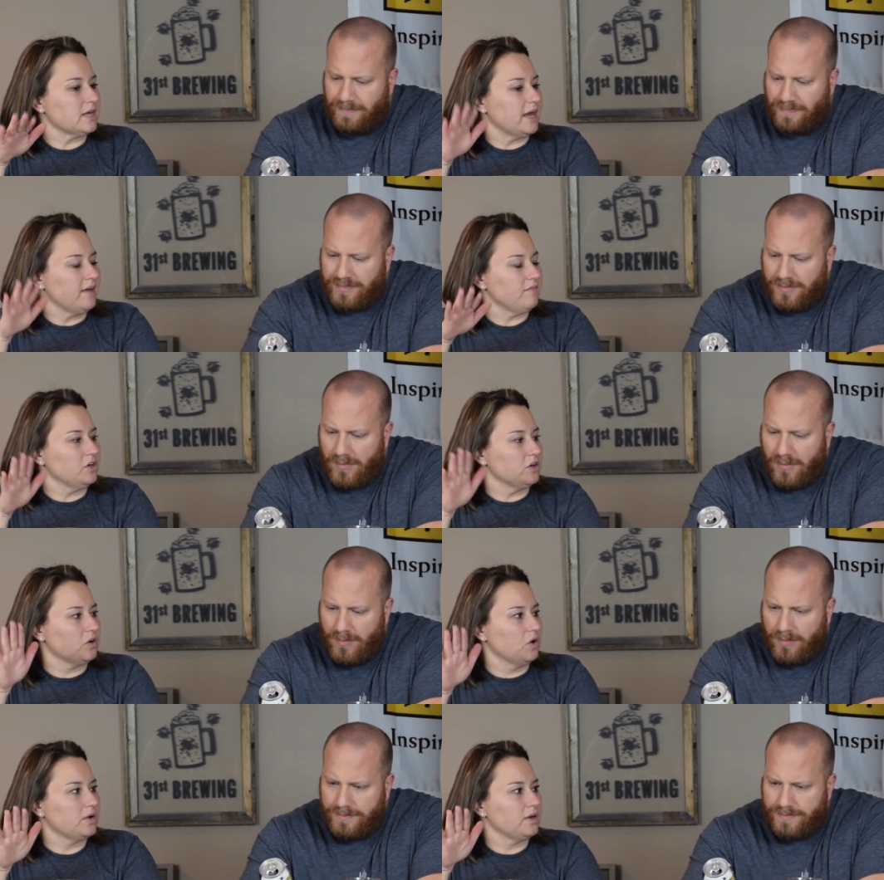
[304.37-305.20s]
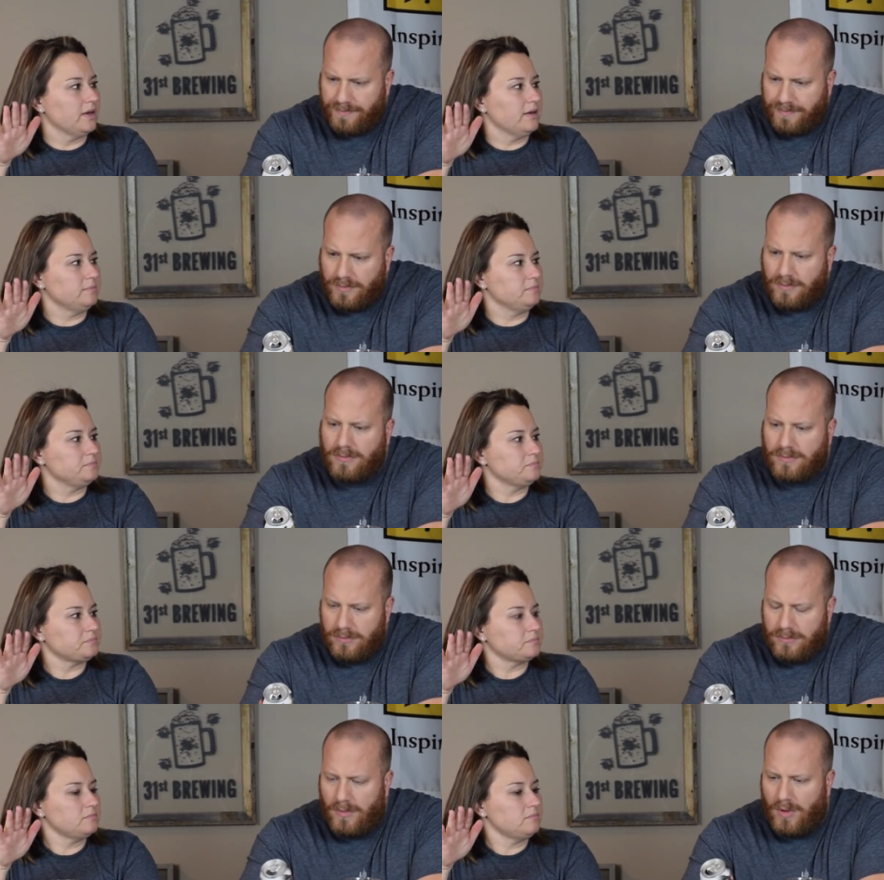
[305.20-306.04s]
Speaker 1: a heavier coconut.
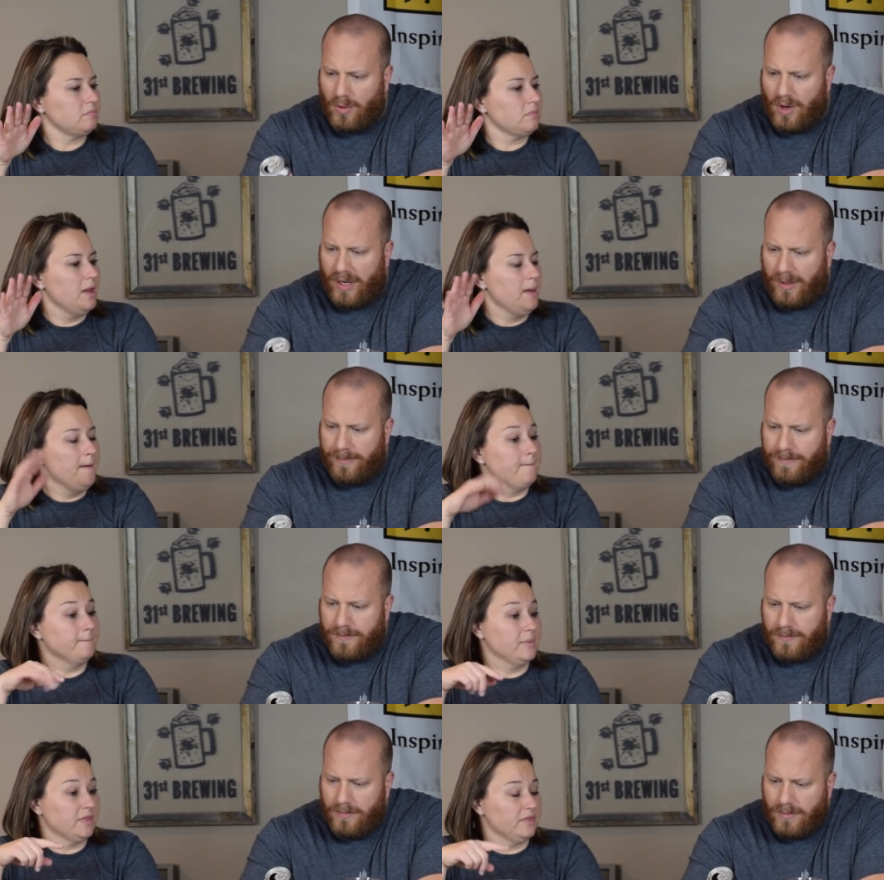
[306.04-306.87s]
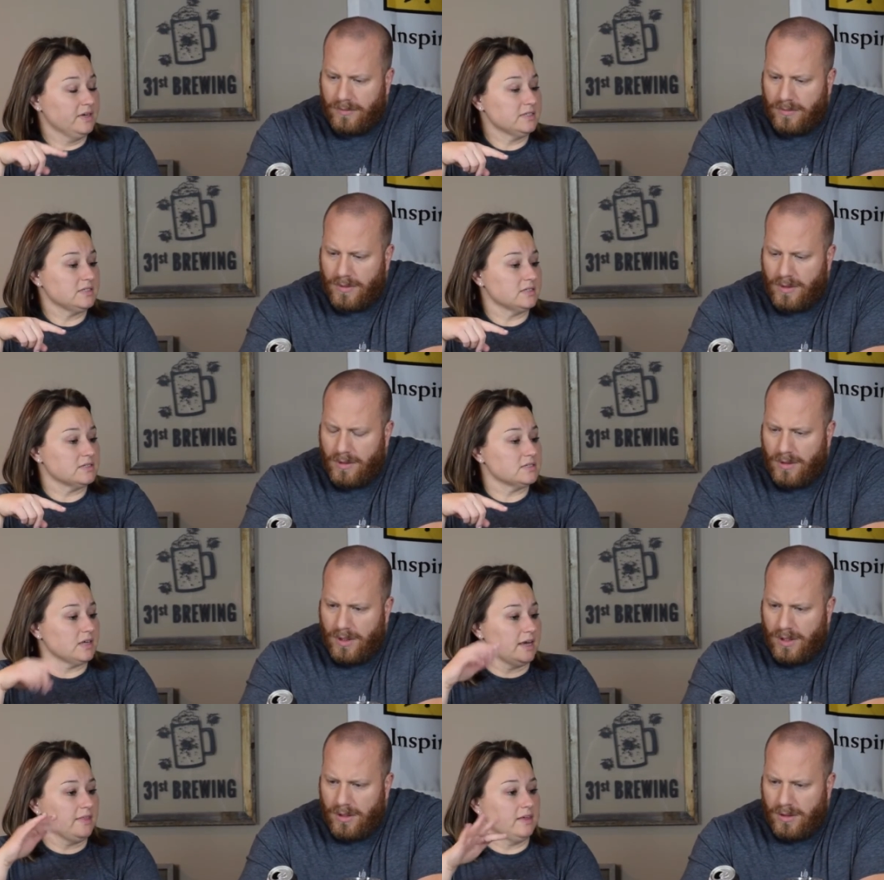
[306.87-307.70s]
Right. But this is,
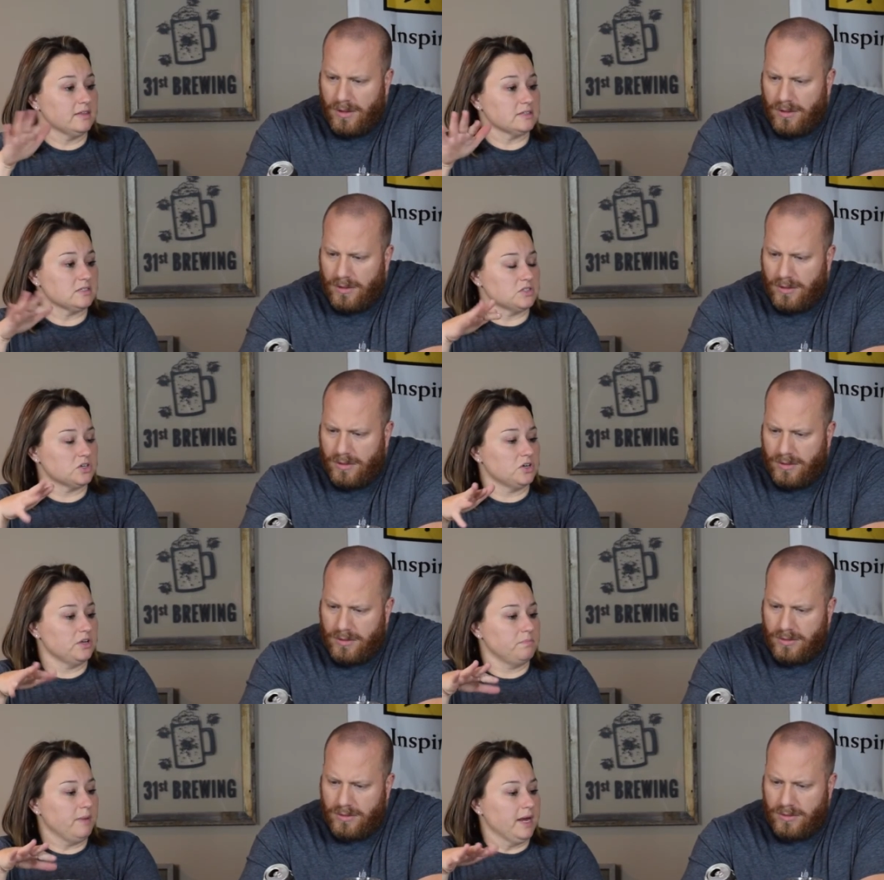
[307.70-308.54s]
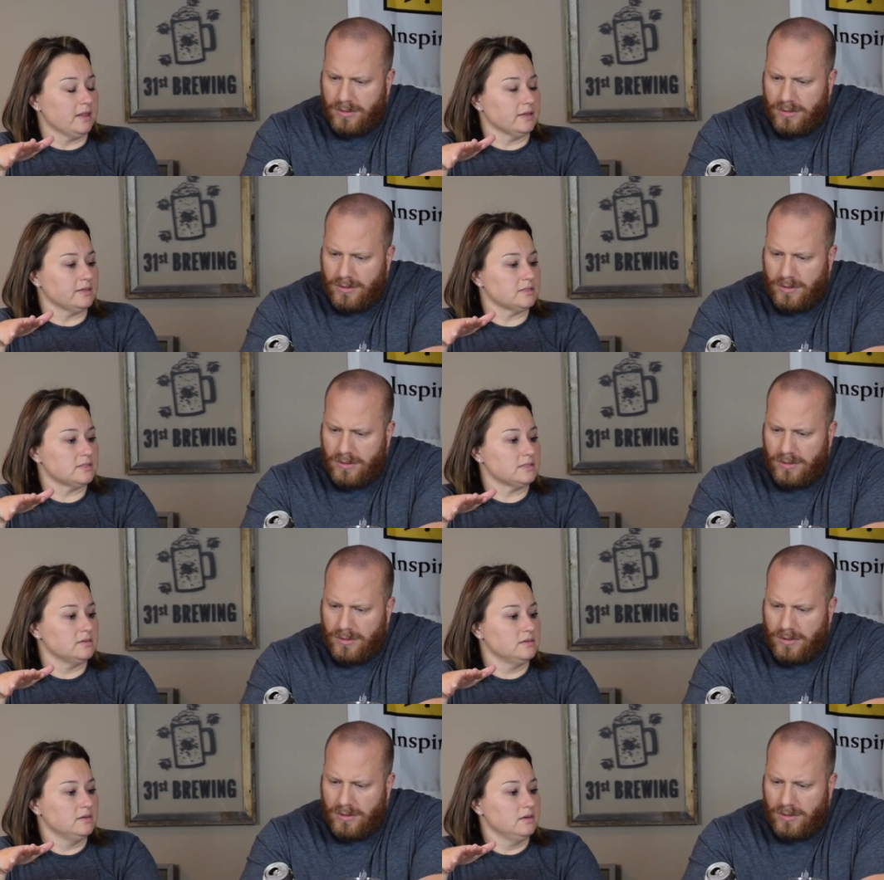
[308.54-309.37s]
I think, this is a good balance
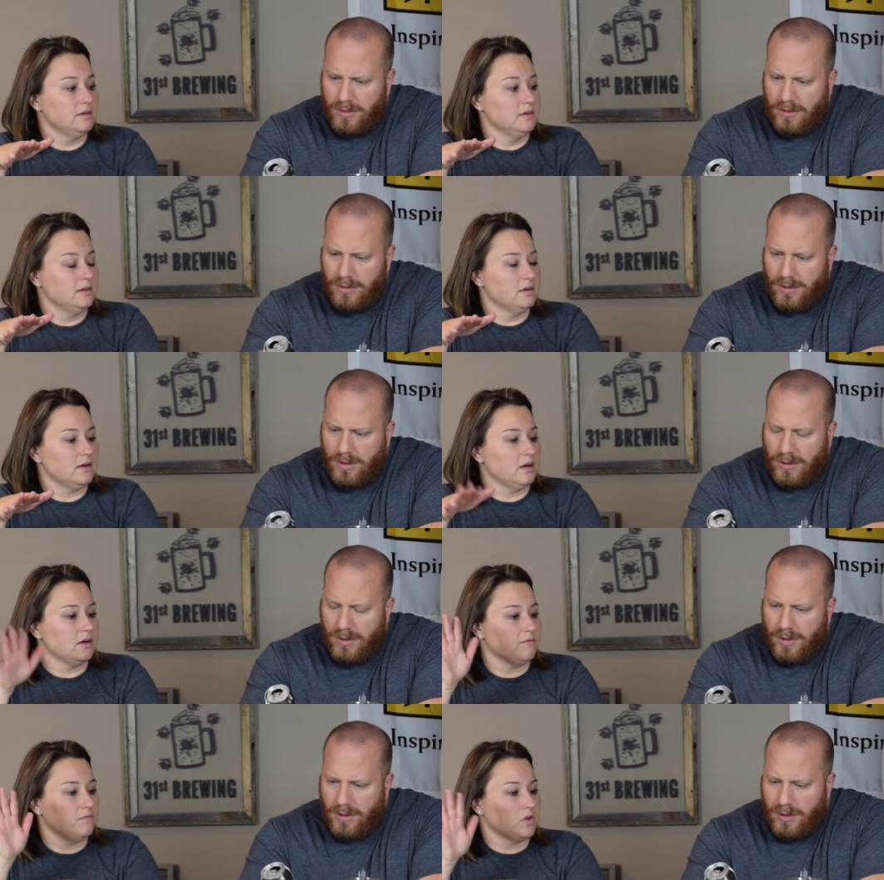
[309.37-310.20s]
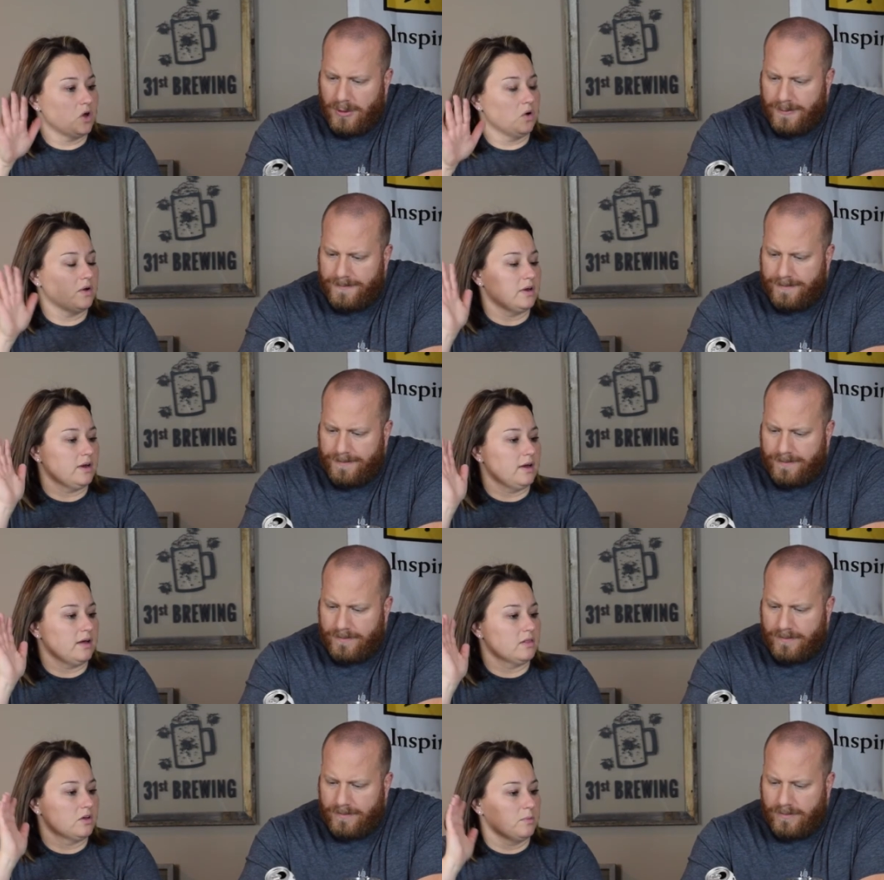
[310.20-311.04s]
of the
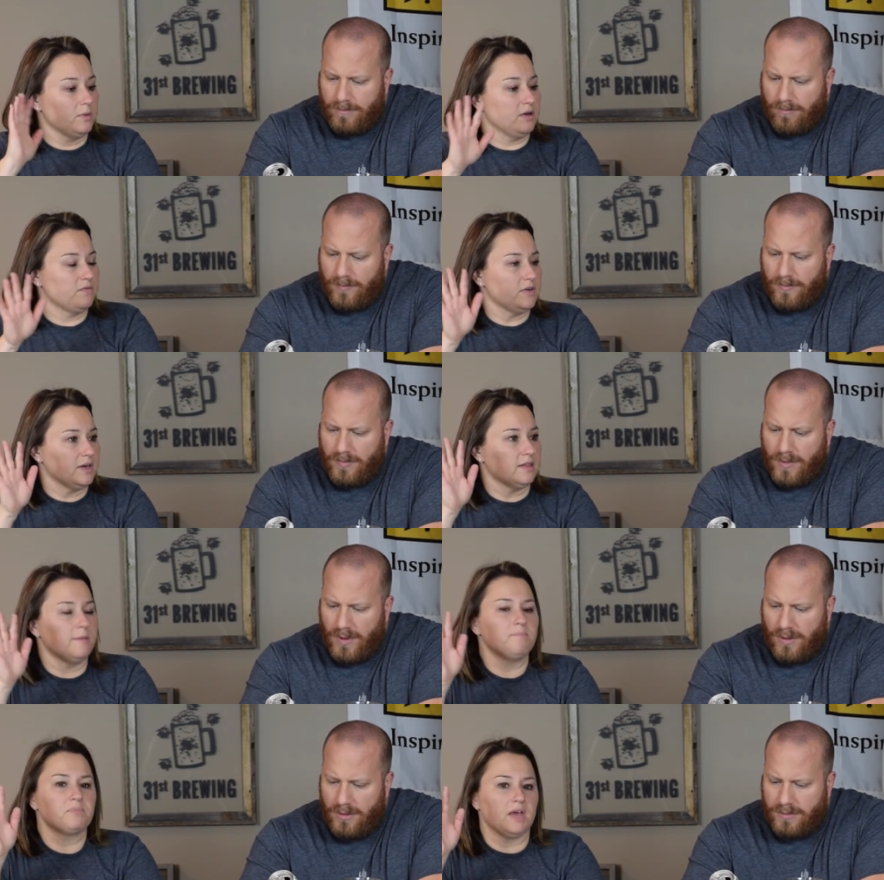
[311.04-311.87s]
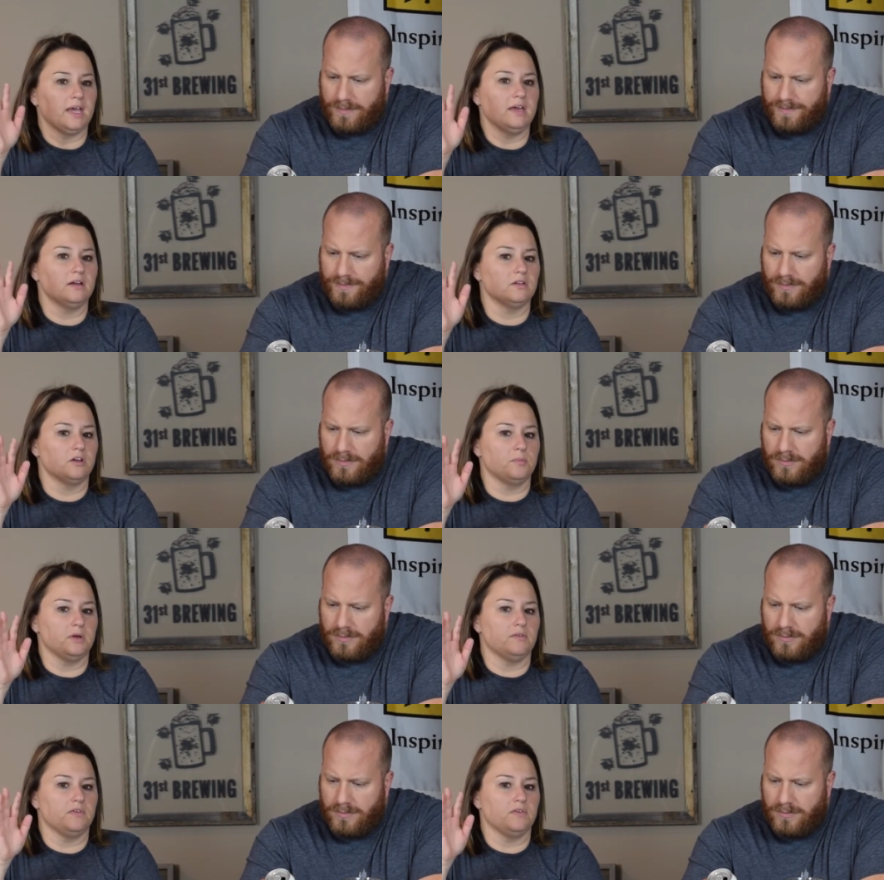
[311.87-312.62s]
coconut, a little bit of vanilla. I get a little bit of